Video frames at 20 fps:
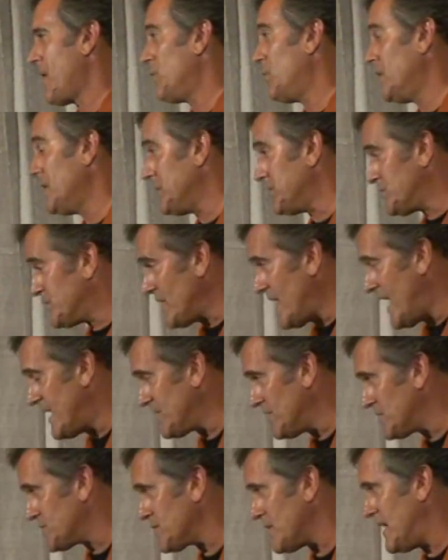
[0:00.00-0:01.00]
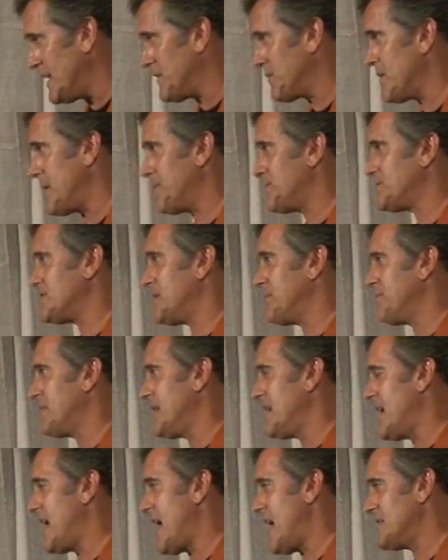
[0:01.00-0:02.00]
William Shatner trying to represent
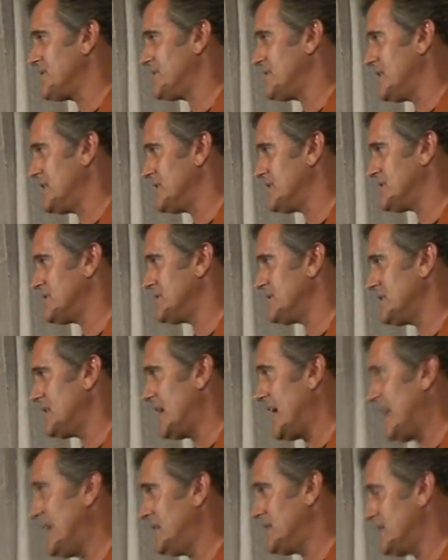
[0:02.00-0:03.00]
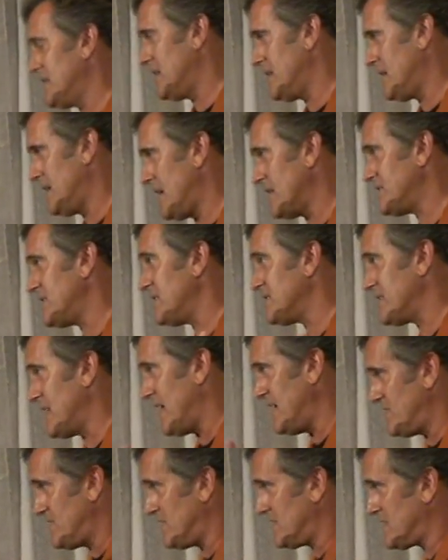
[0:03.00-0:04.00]
me as his as his
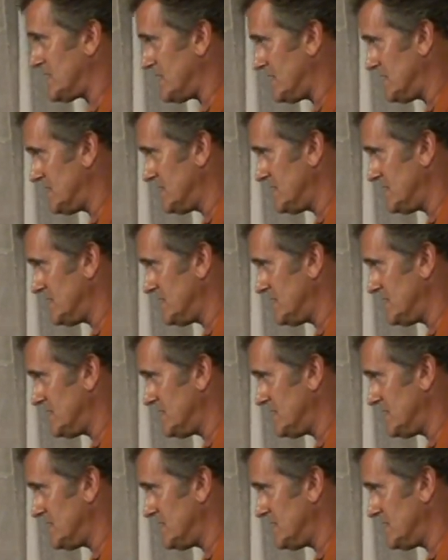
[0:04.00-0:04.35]
agent?